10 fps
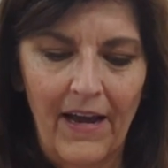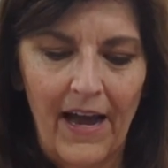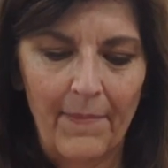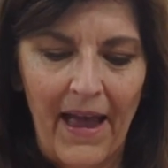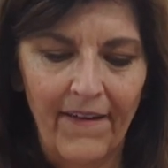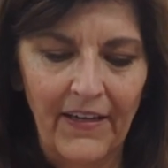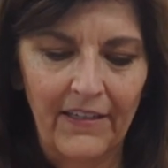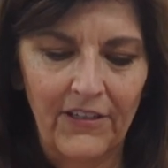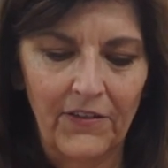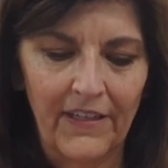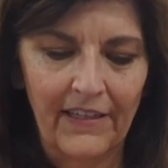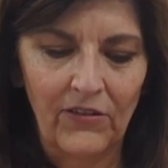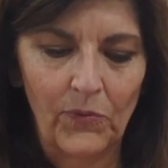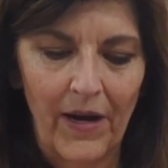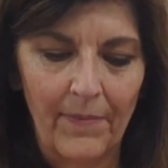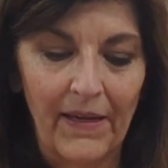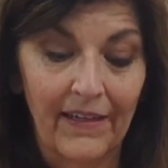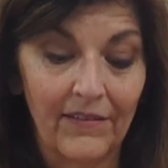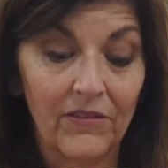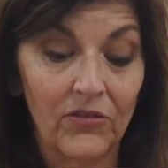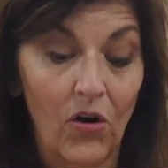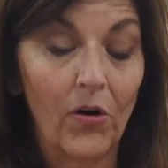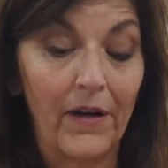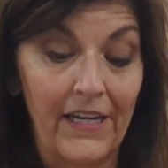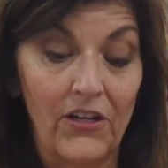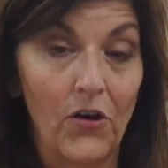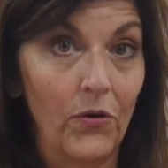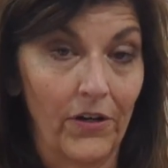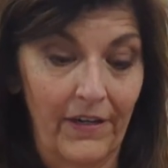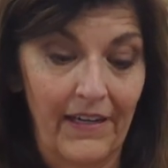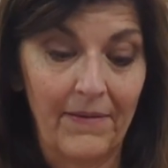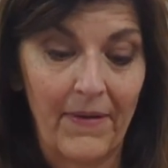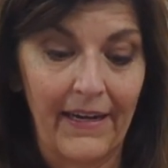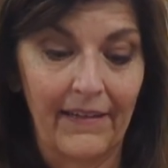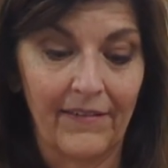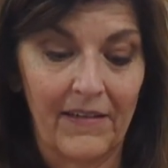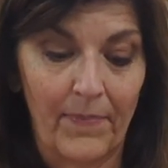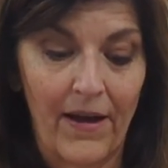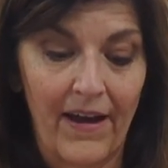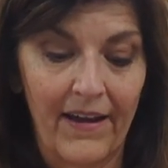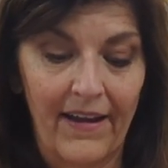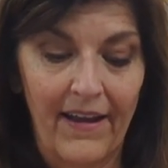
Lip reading: I'm having to do it this way because there's already yogurt in my Instapot